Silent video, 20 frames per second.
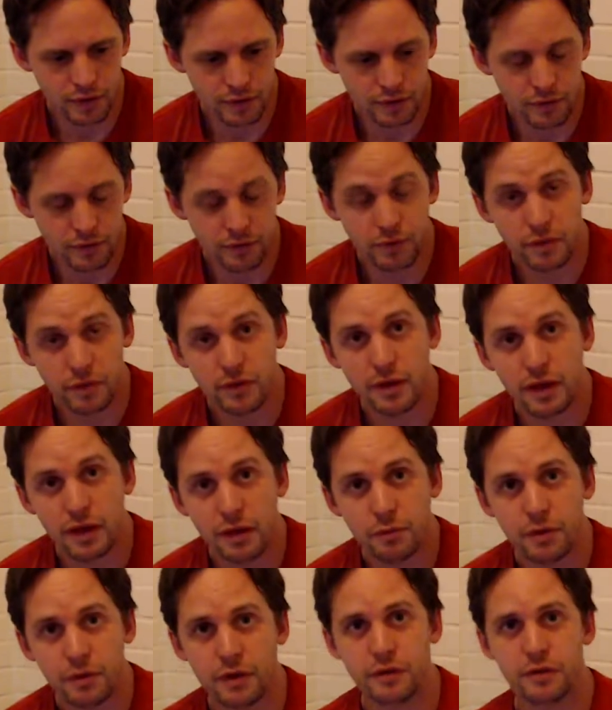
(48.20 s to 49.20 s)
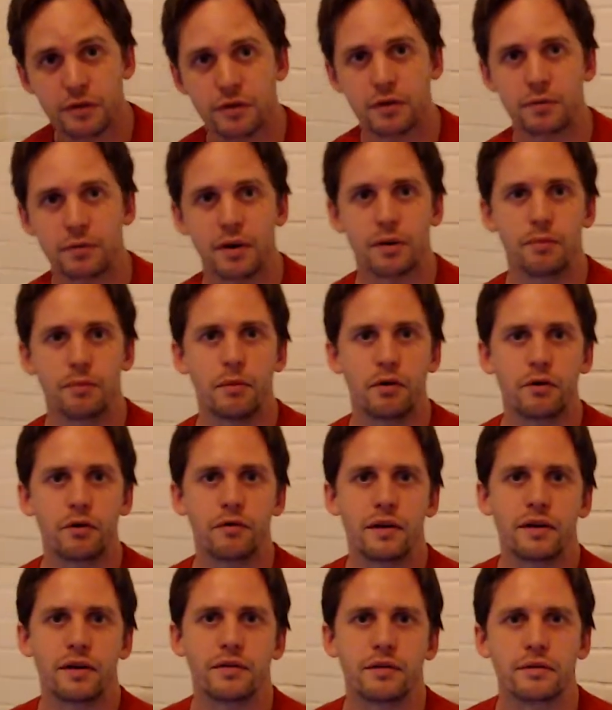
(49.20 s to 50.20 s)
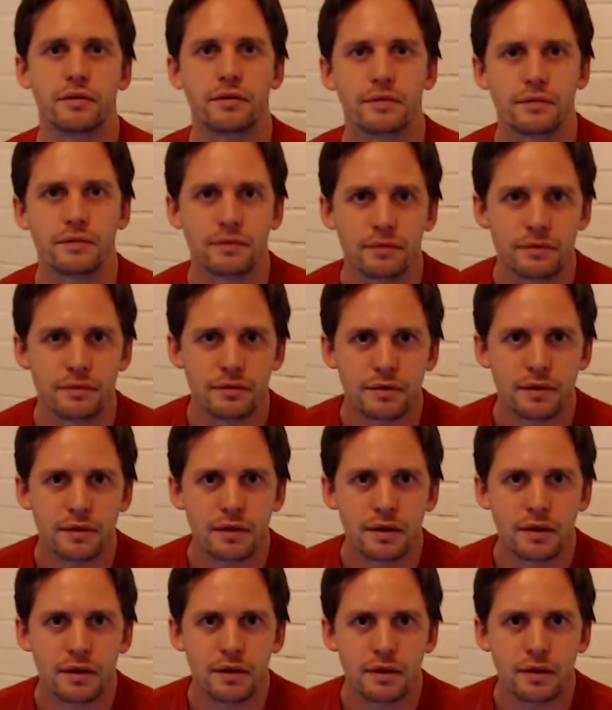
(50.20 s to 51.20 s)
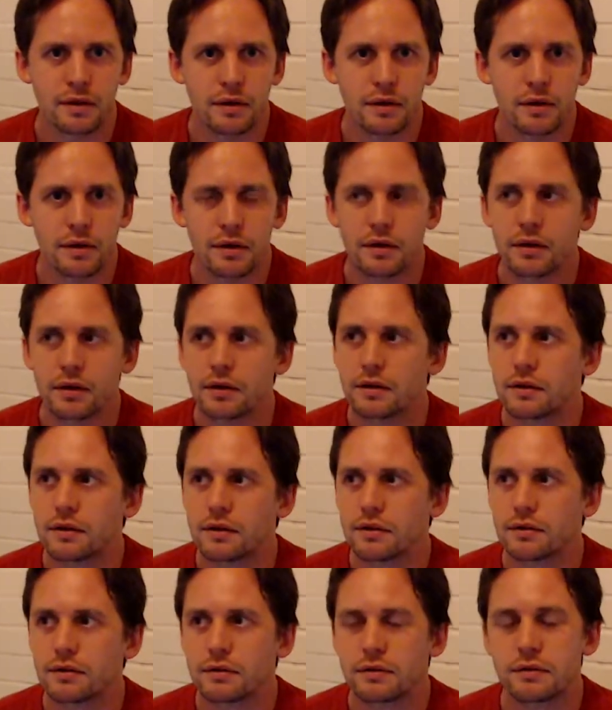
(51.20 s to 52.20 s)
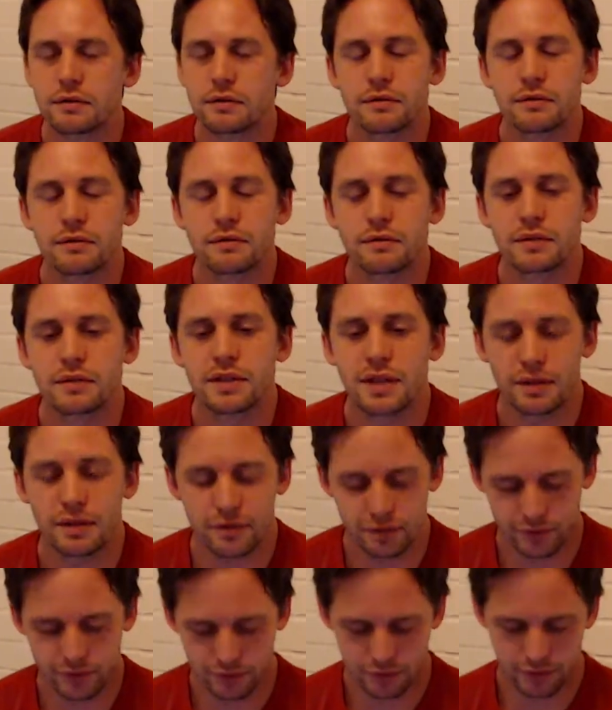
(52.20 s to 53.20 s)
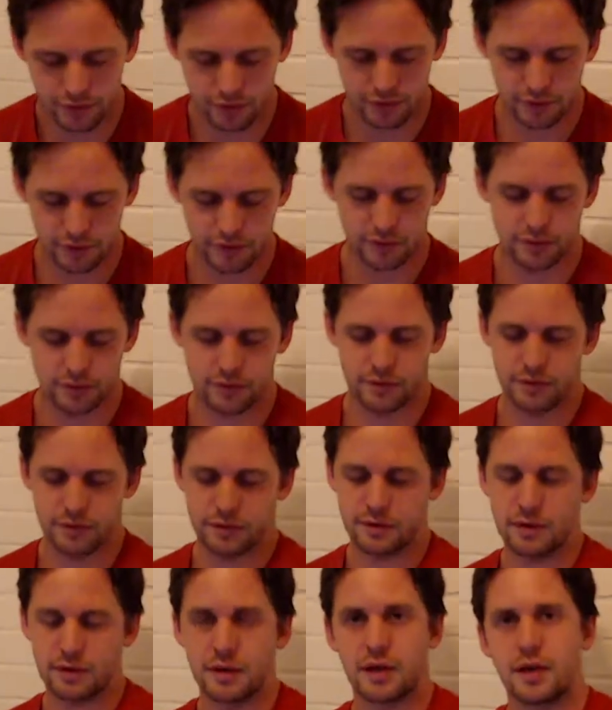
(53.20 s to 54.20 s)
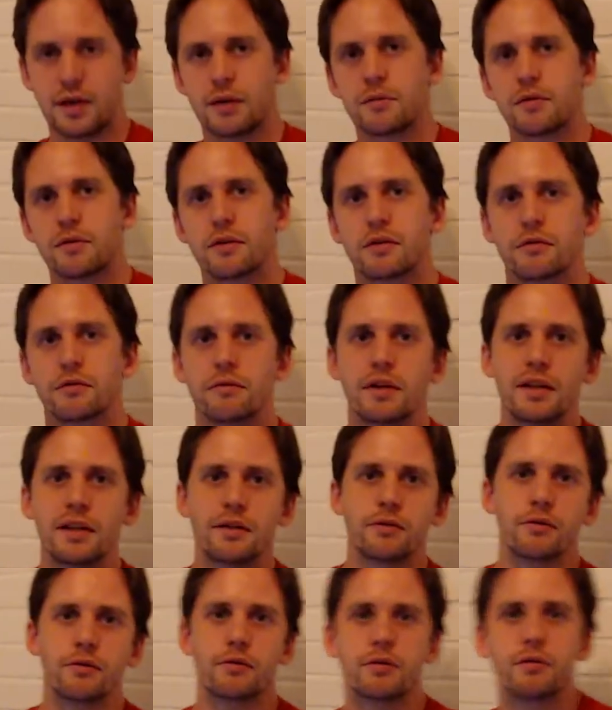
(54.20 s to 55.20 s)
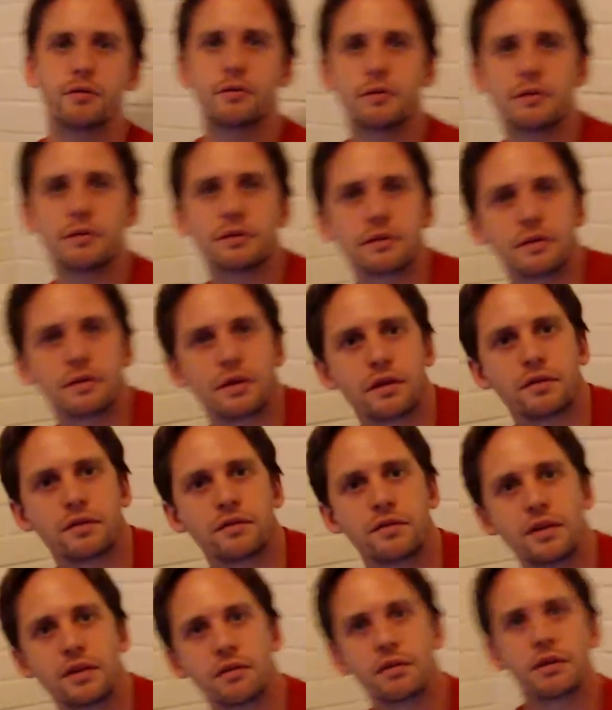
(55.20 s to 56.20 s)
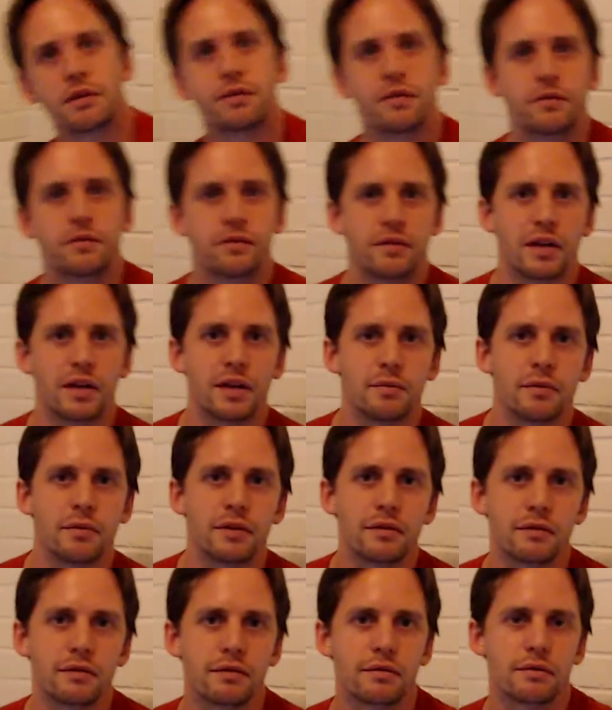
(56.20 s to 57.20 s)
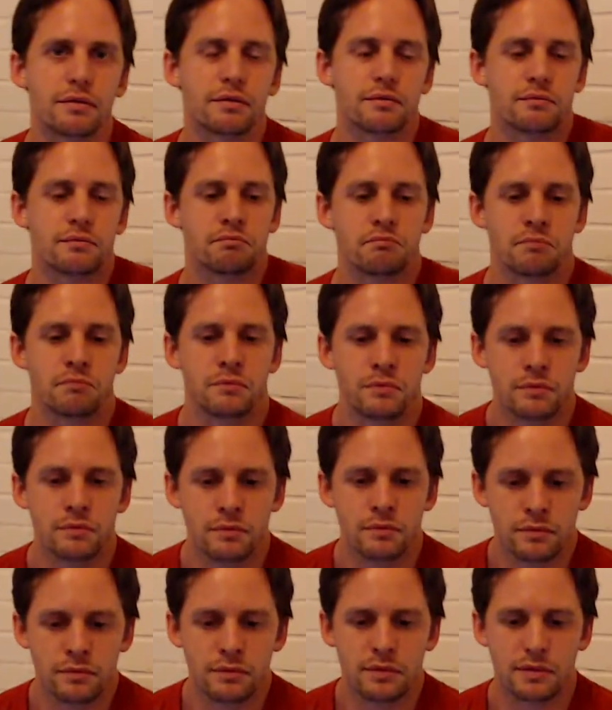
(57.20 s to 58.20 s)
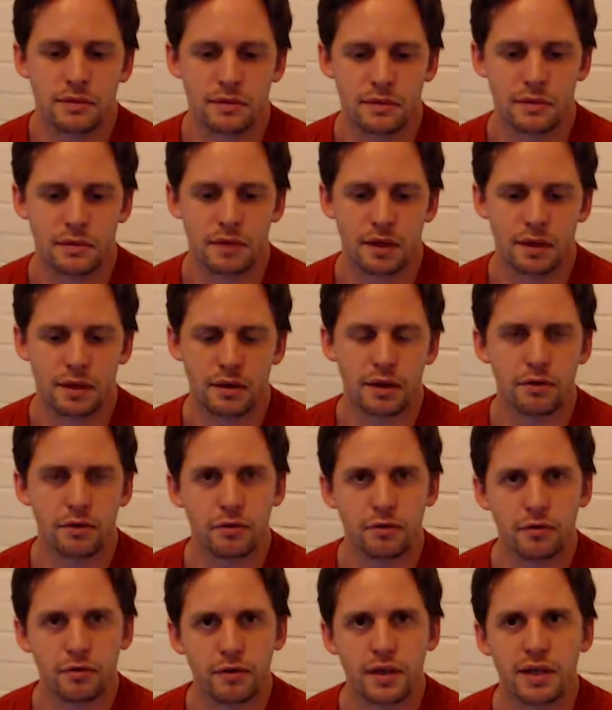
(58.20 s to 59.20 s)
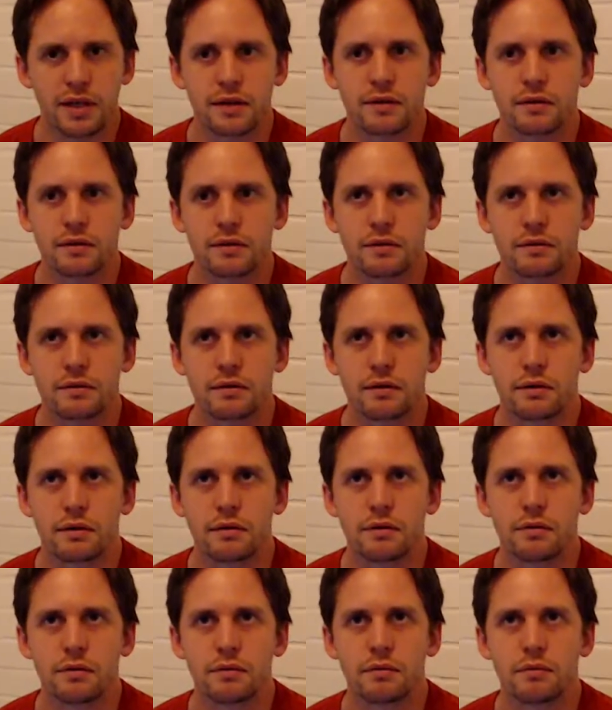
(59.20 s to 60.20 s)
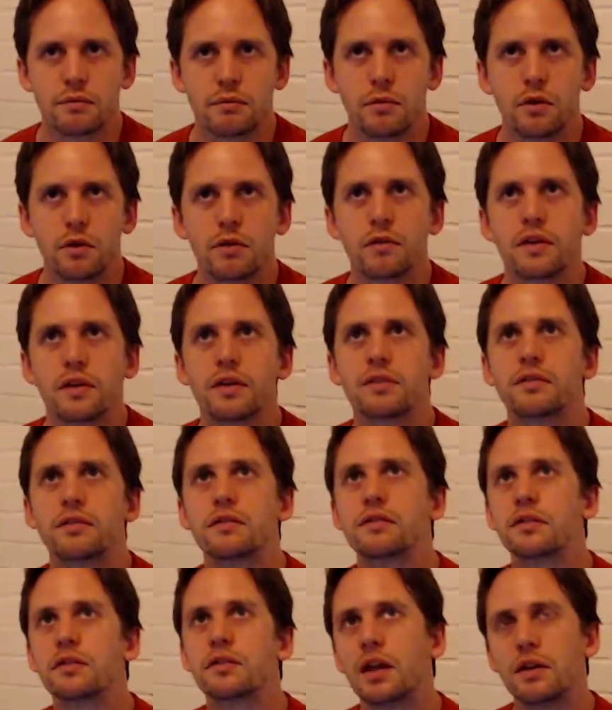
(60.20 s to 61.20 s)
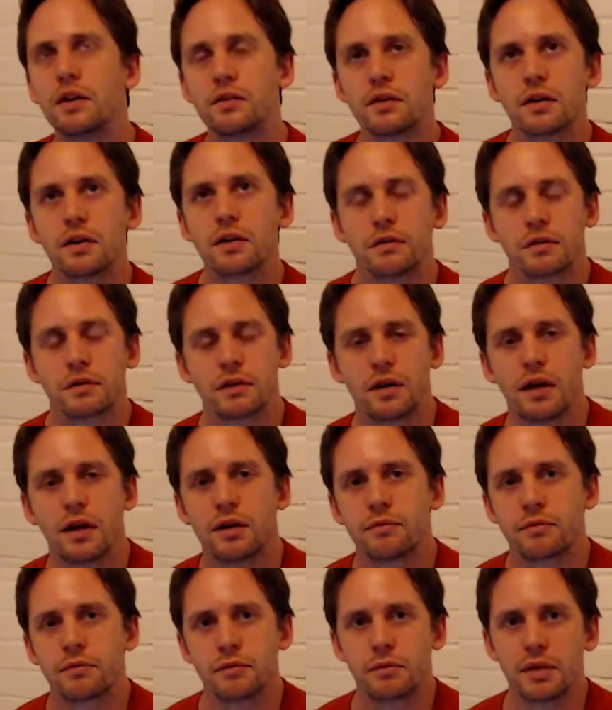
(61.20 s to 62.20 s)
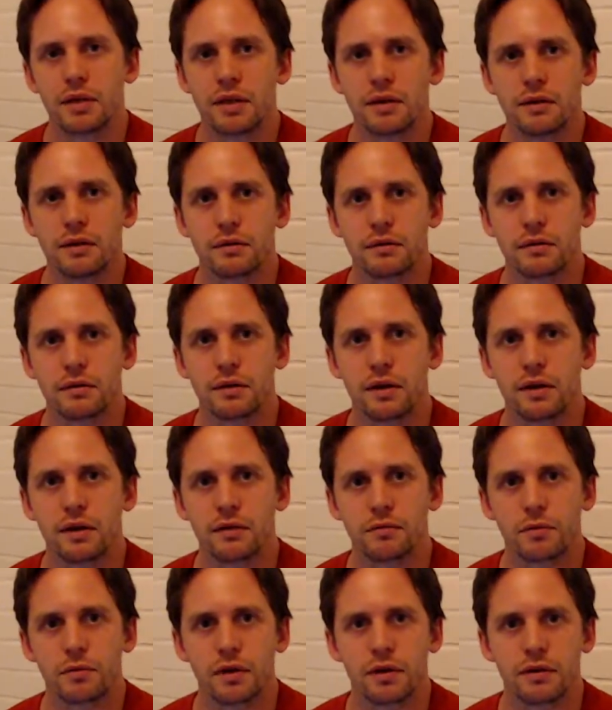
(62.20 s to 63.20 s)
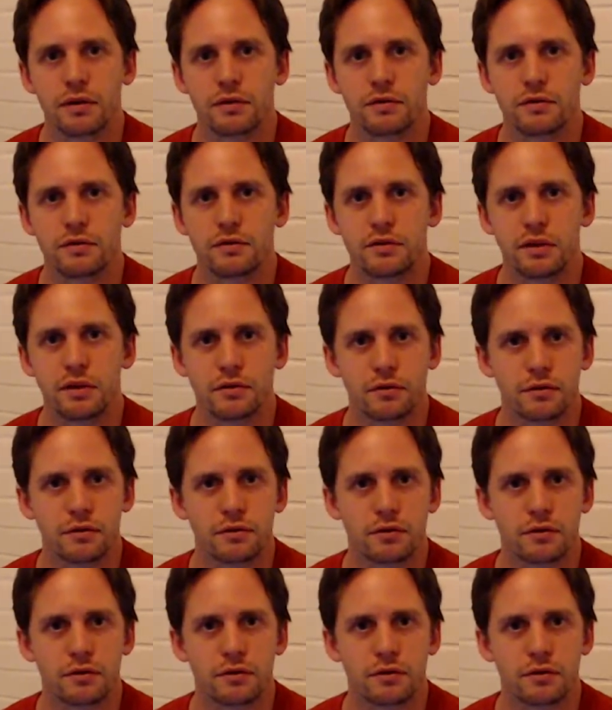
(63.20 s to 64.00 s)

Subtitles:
So today I want to talk about motivation. To get started, I'm going to read through a series of statements that reflect motivation changing over time for me, as well as general